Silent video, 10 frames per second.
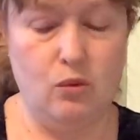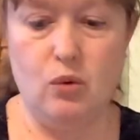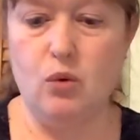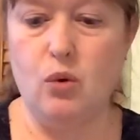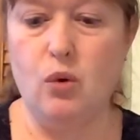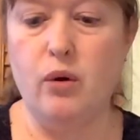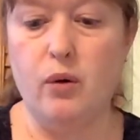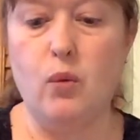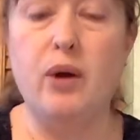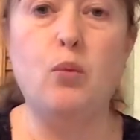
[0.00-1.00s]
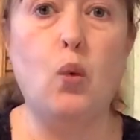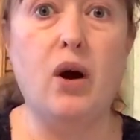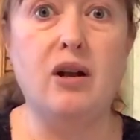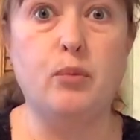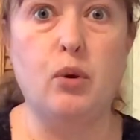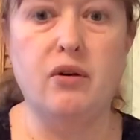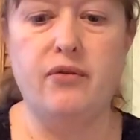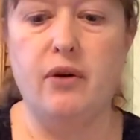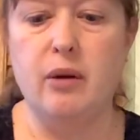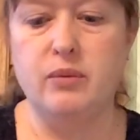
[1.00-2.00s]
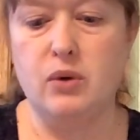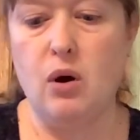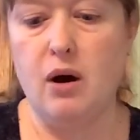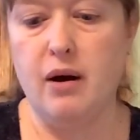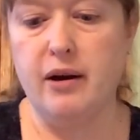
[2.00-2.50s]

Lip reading: who and what Wild Boar Farms are.